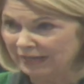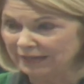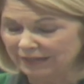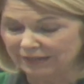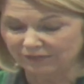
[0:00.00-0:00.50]

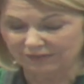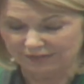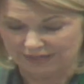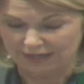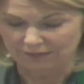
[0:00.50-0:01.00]
that it is
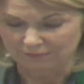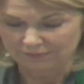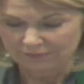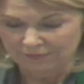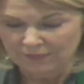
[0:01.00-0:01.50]
today.
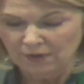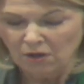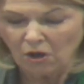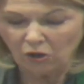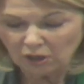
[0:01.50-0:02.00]

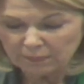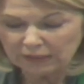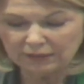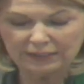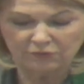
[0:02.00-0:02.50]
Our
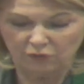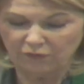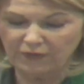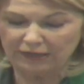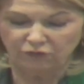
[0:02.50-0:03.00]
ability to
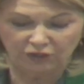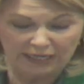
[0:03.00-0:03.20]
affect